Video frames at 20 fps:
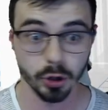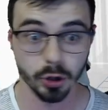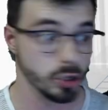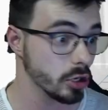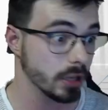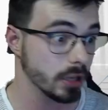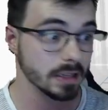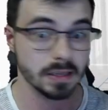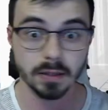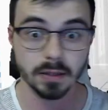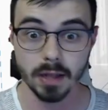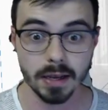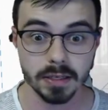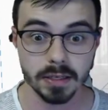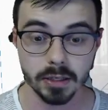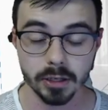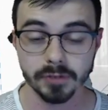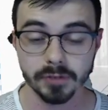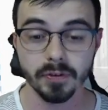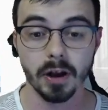You can slice
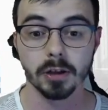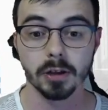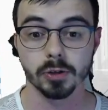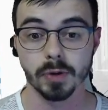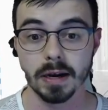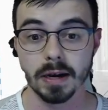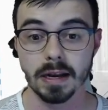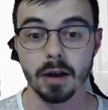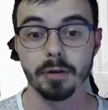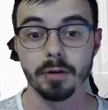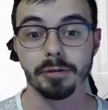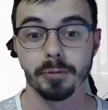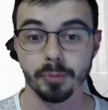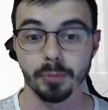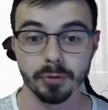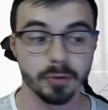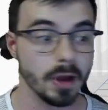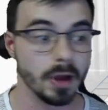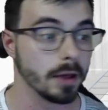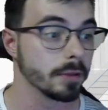those files right now with the
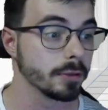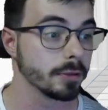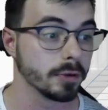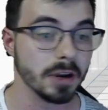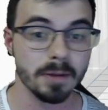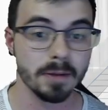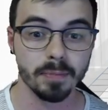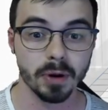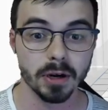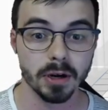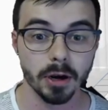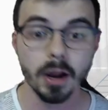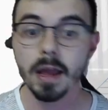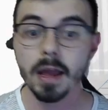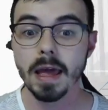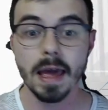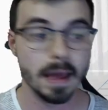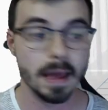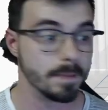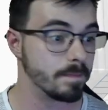3D printer
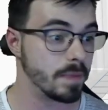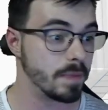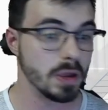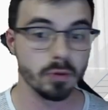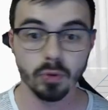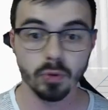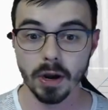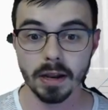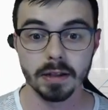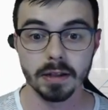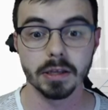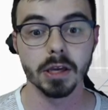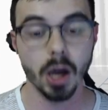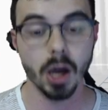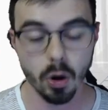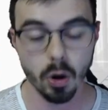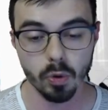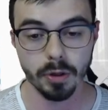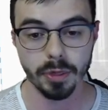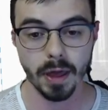and be ready to go
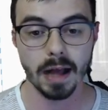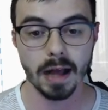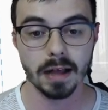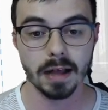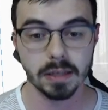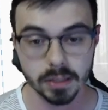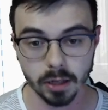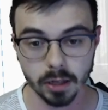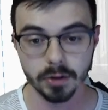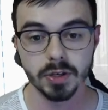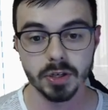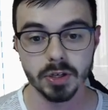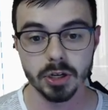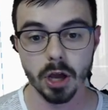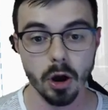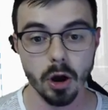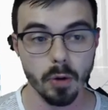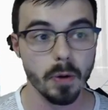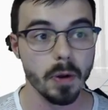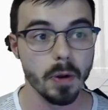with it as long as you
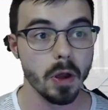know